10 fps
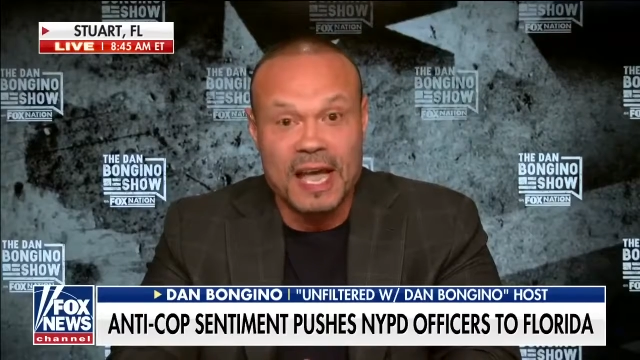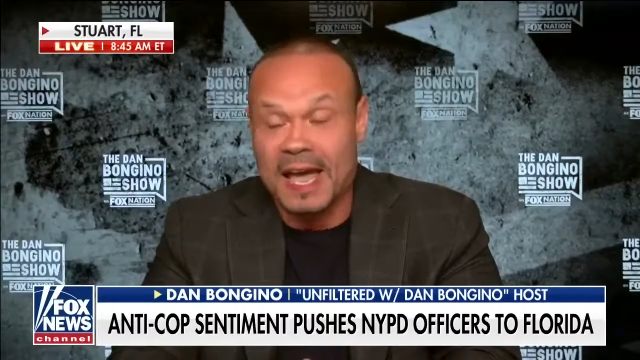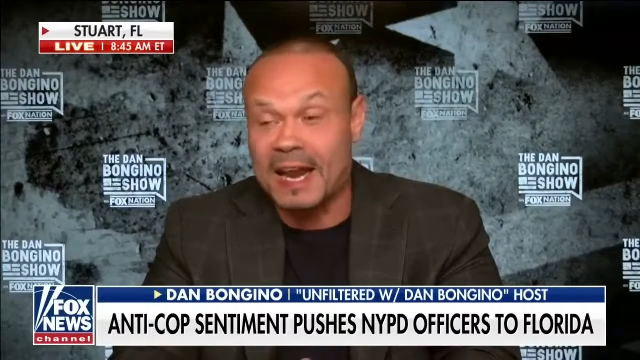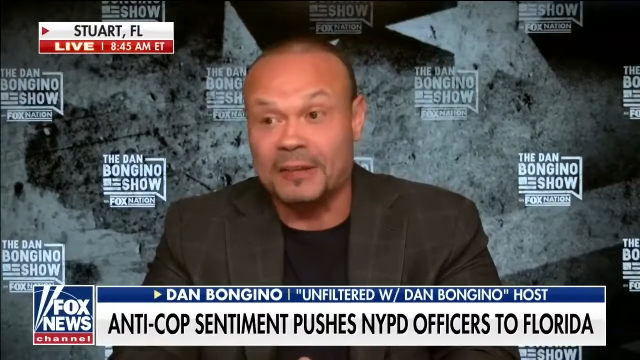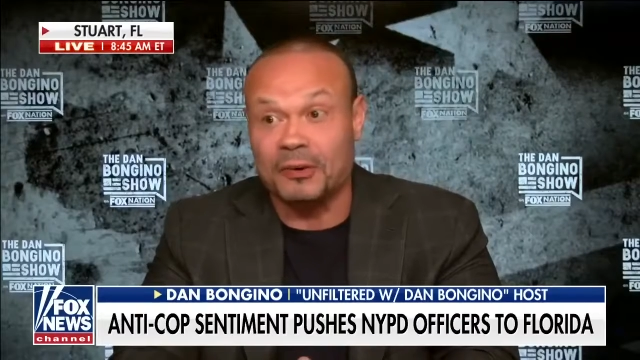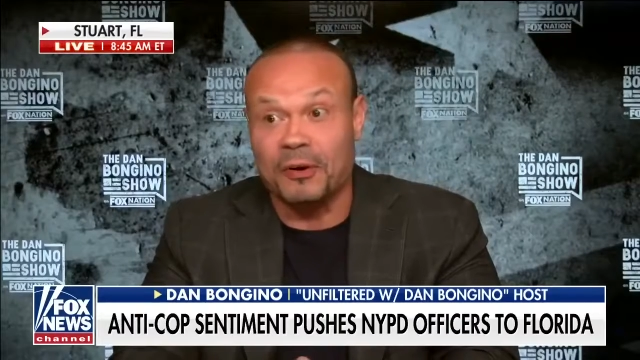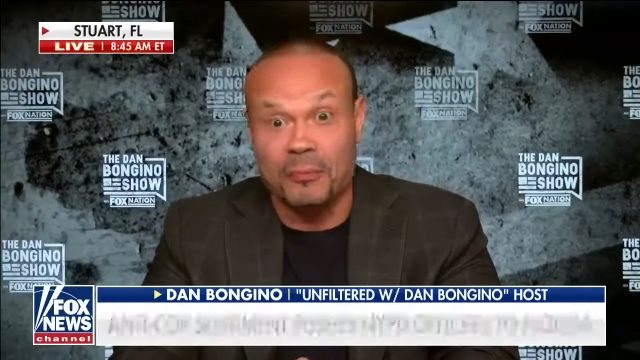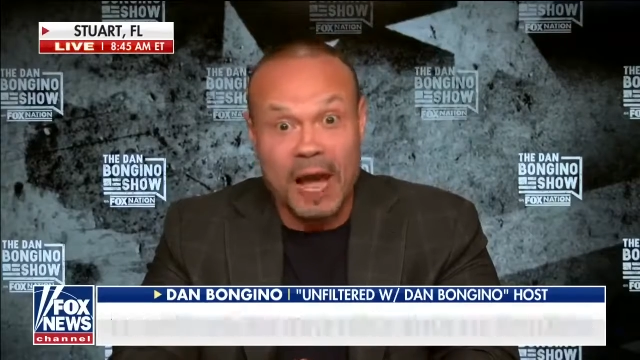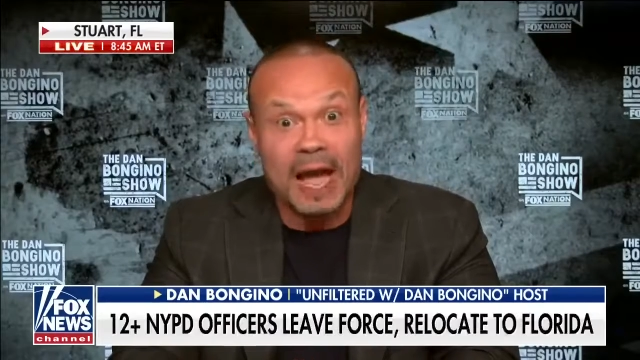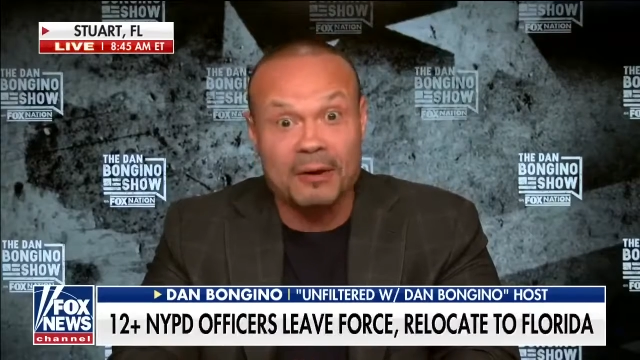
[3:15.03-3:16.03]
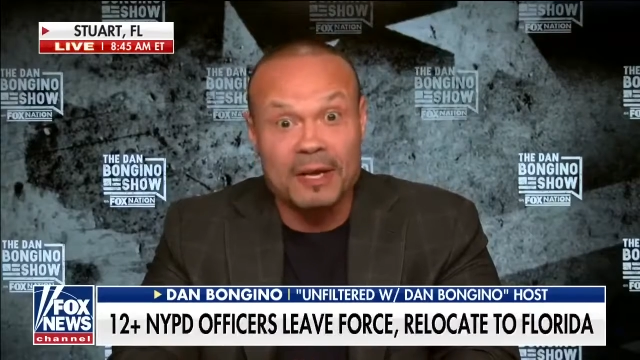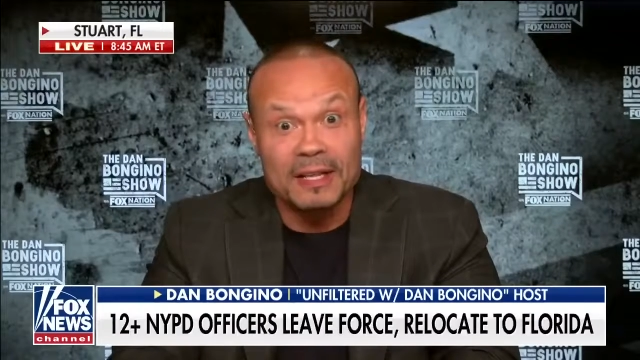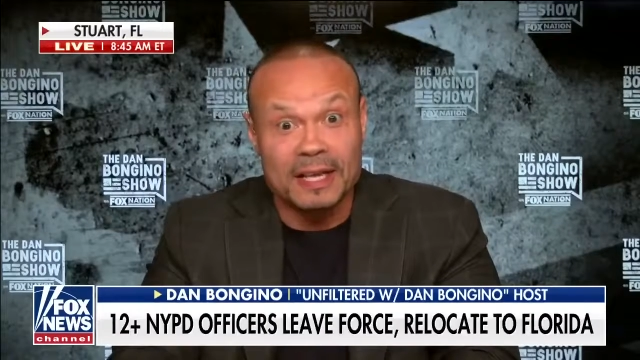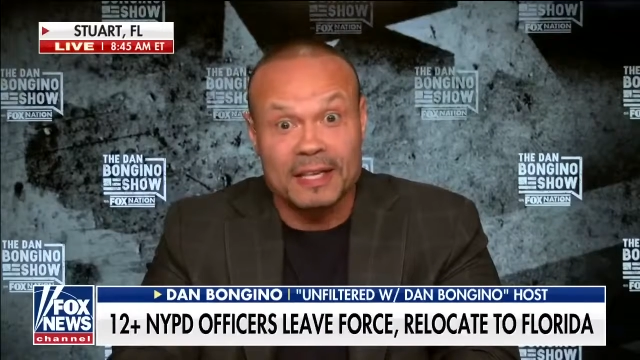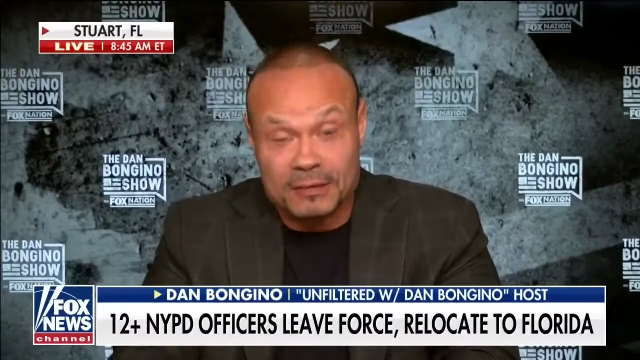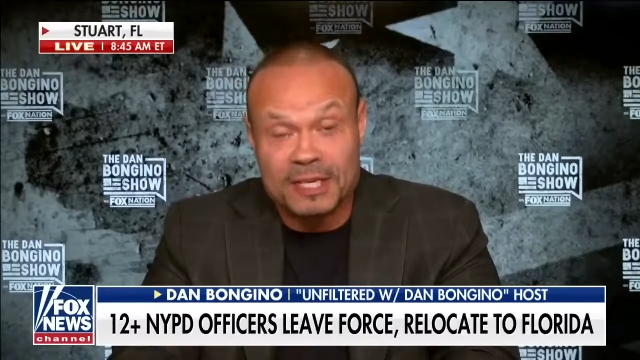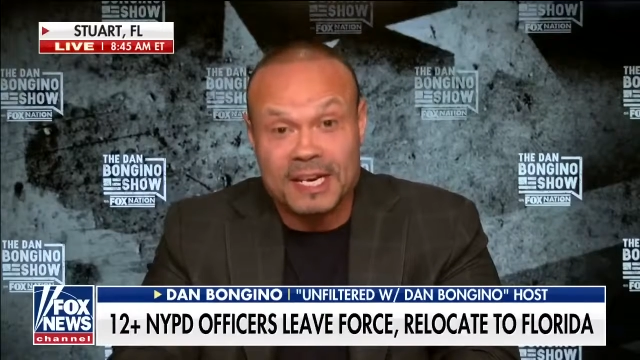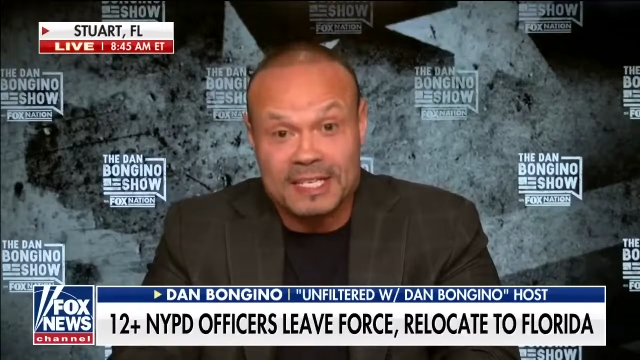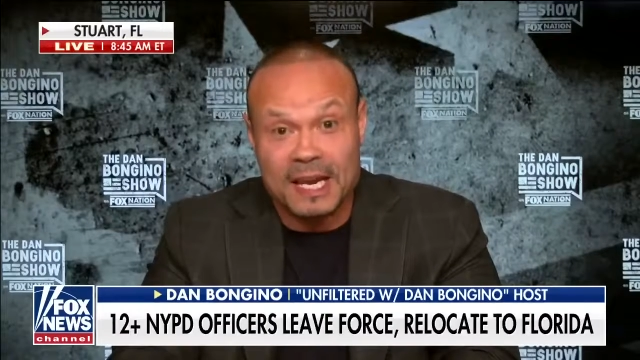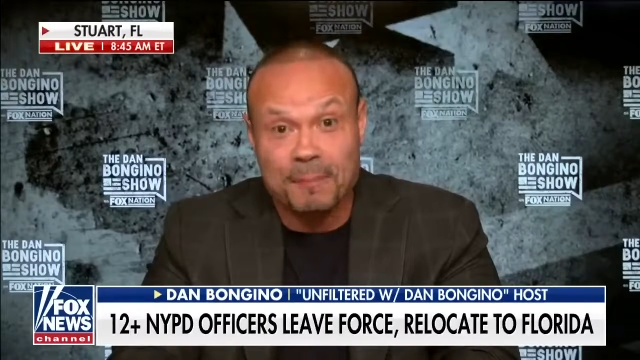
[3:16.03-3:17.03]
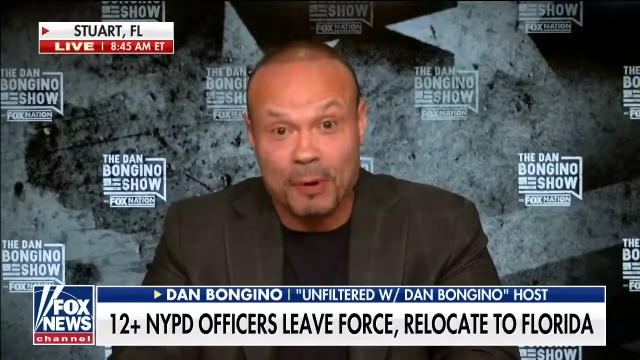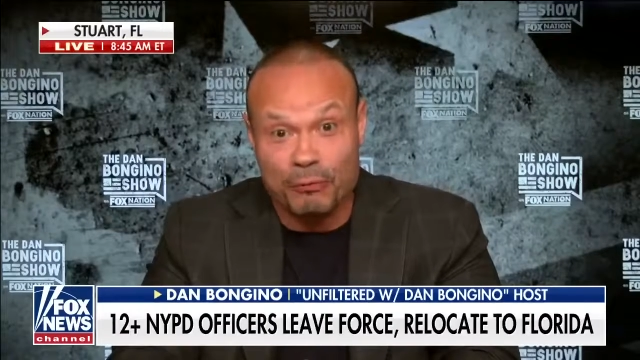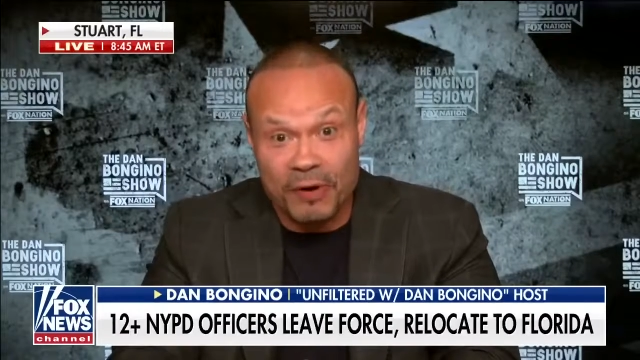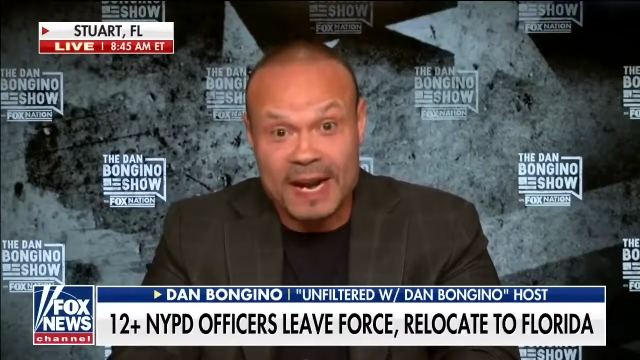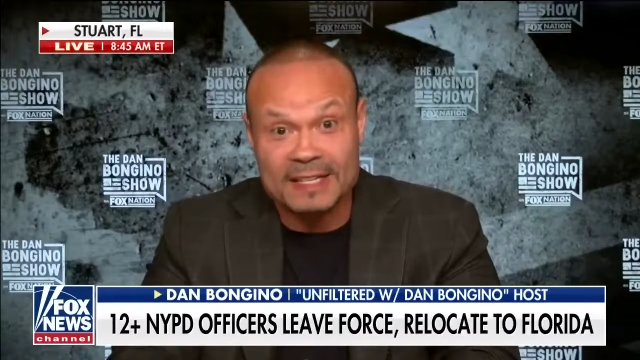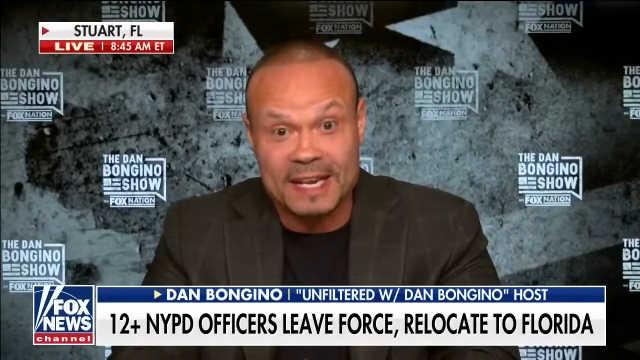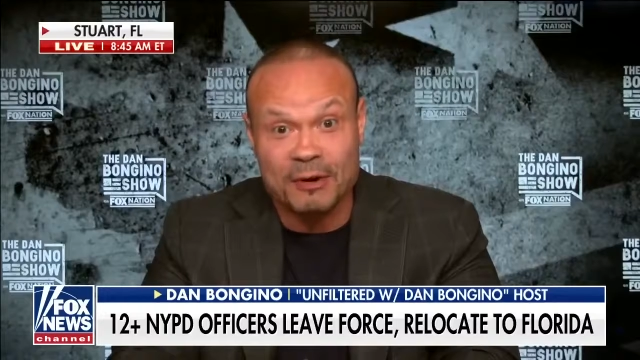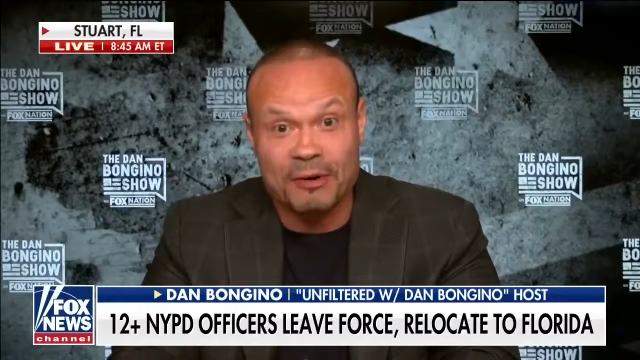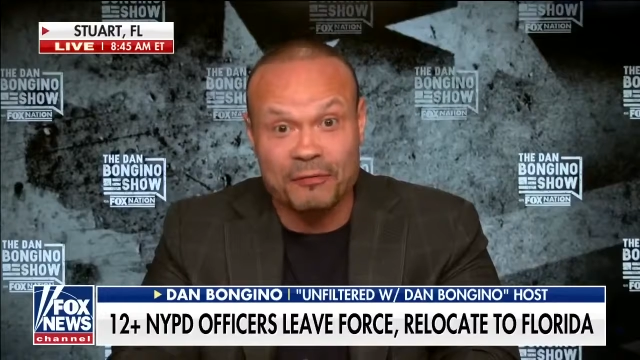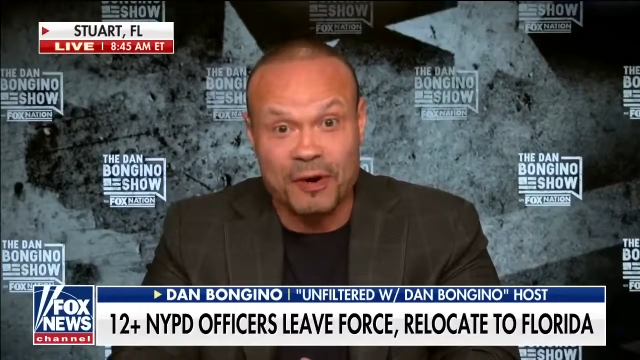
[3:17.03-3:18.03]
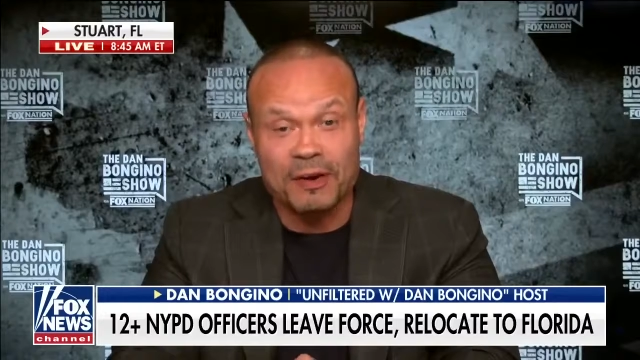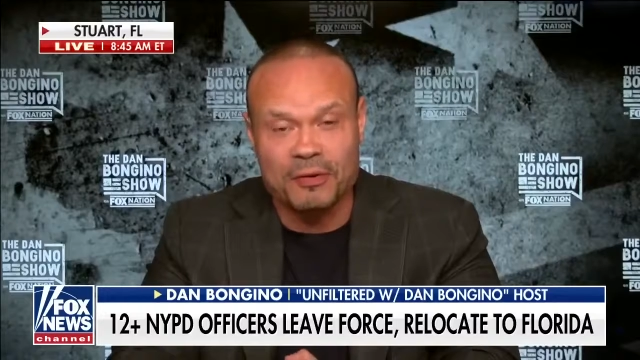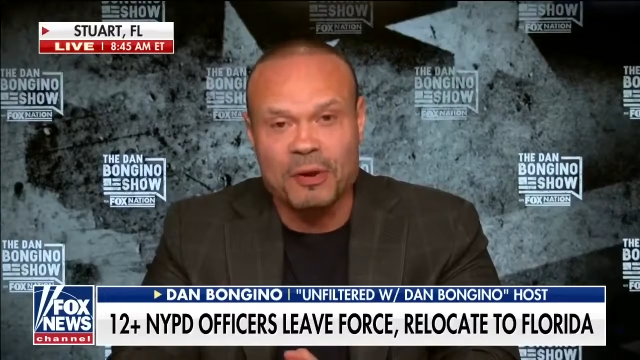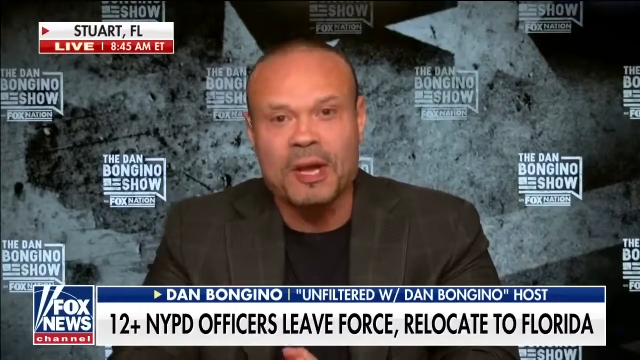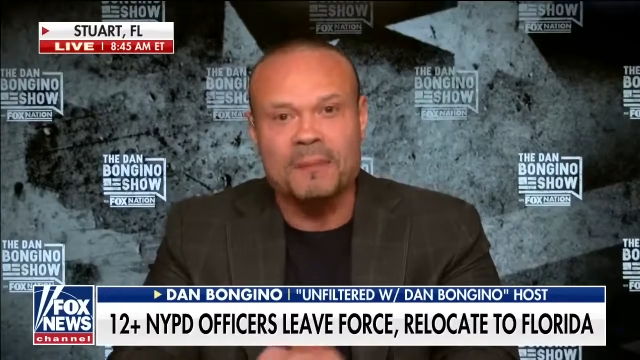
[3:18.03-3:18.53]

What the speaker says: And I thought, wow, like there's an example right there in front of you.